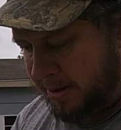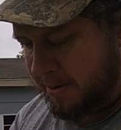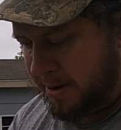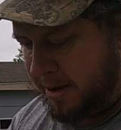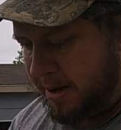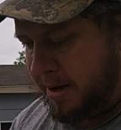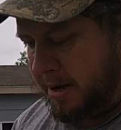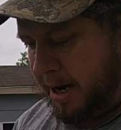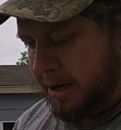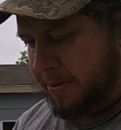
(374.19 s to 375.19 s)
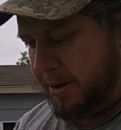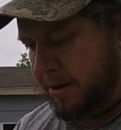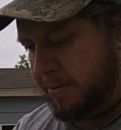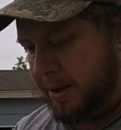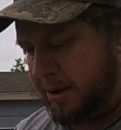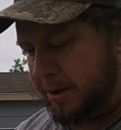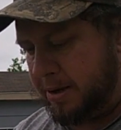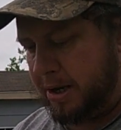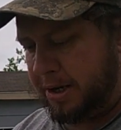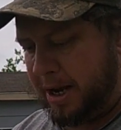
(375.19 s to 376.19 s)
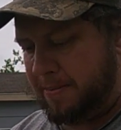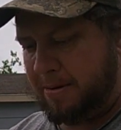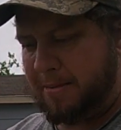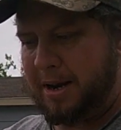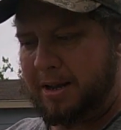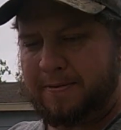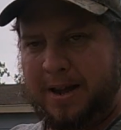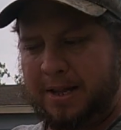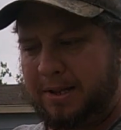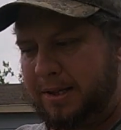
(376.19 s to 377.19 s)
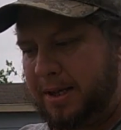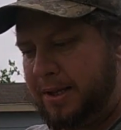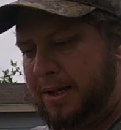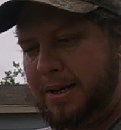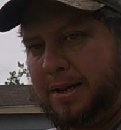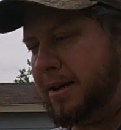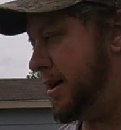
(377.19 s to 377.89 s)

So I just put a little piece of Scotch tape on mine. It's fast, it's easy, and it